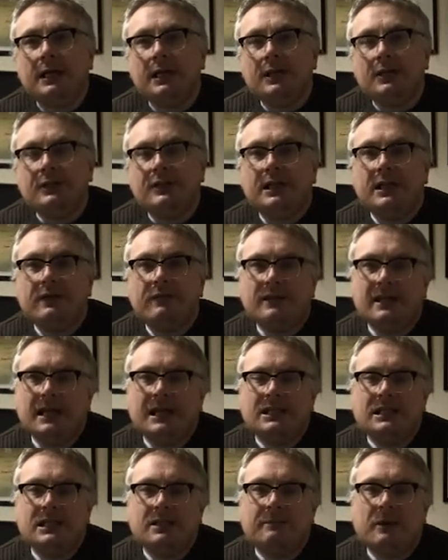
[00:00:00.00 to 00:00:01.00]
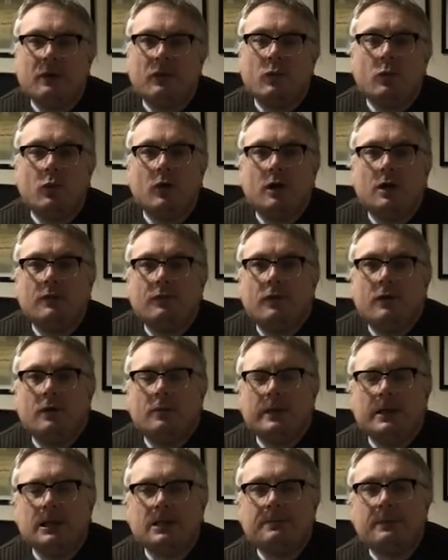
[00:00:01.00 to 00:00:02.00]
to give you an idea about the work of All
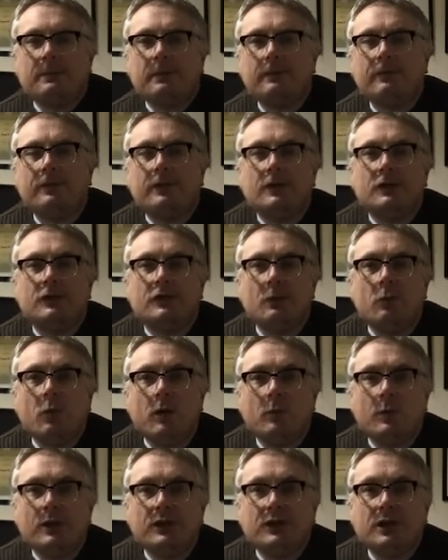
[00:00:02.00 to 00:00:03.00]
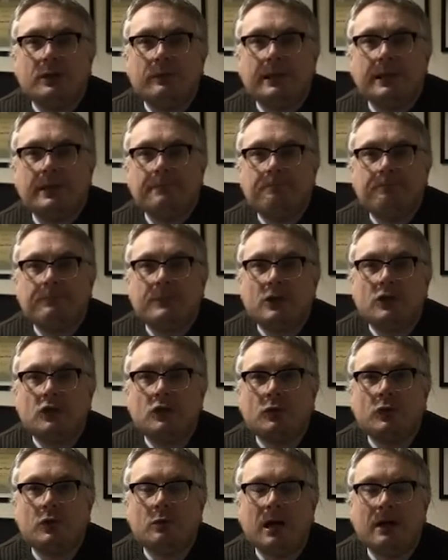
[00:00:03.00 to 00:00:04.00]
Wales People First and what we're doing,
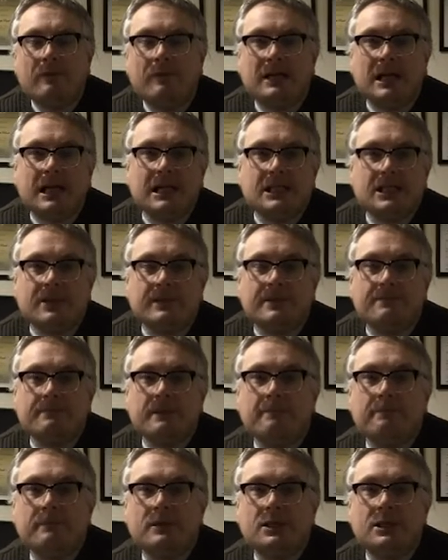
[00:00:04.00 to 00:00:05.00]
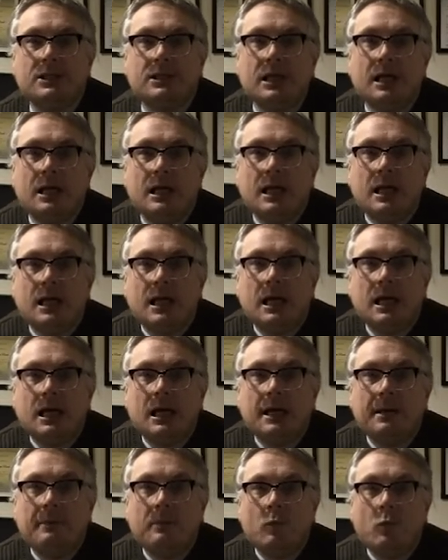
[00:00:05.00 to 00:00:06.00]
so you have an idea as members
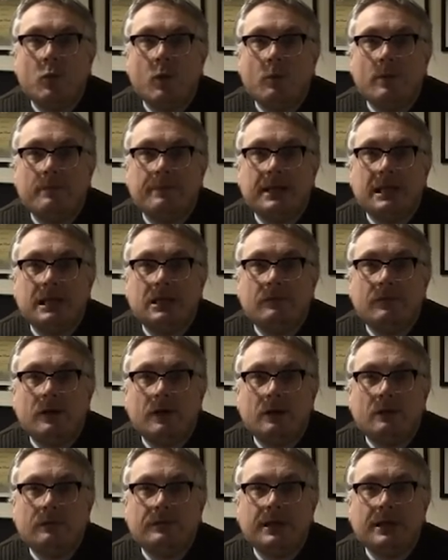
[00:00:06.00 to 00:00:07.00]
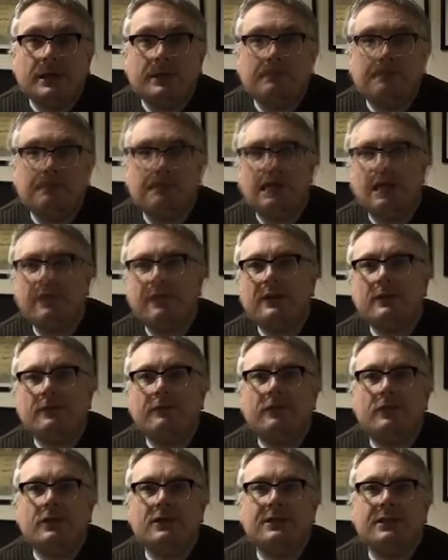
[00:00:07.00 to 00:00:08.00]
what we're being involved in. I think the
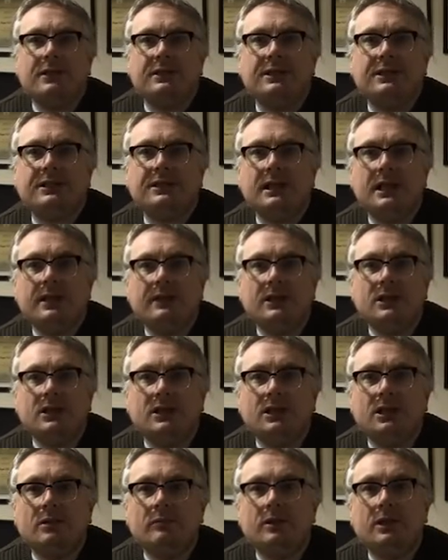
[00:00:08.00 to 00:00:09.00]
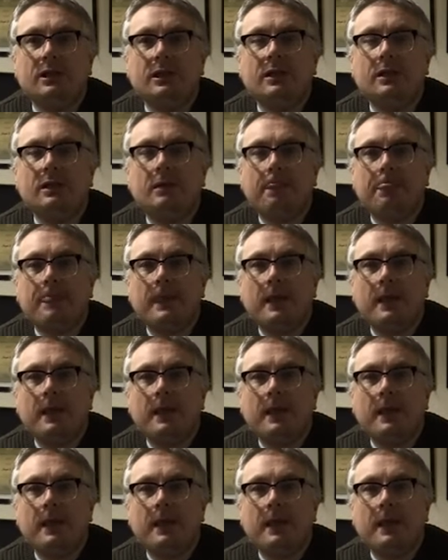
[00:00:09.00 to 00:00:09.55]
first thing to say in this new year